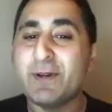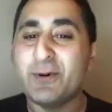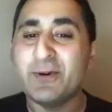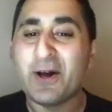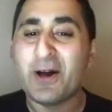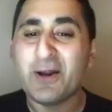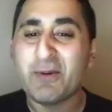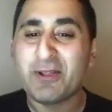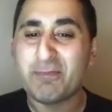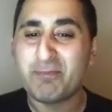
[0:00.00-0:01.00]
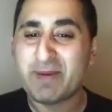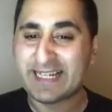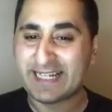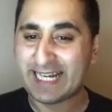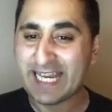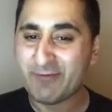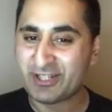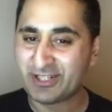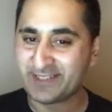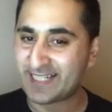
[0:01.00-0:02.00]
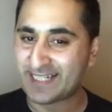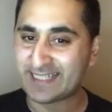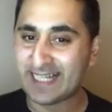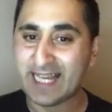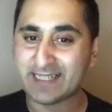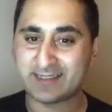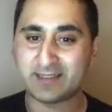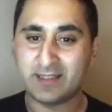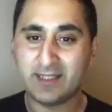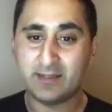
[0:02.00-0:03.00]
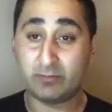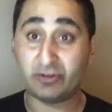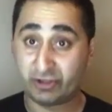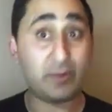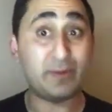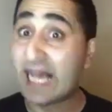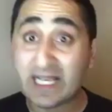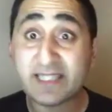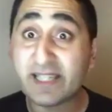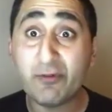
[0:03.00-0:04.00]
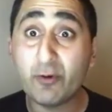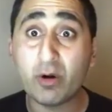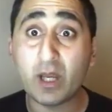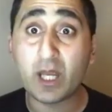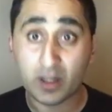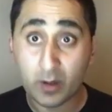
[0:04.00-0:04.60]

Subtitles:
all night with her big cleavage and sexy legs. She was asking for it.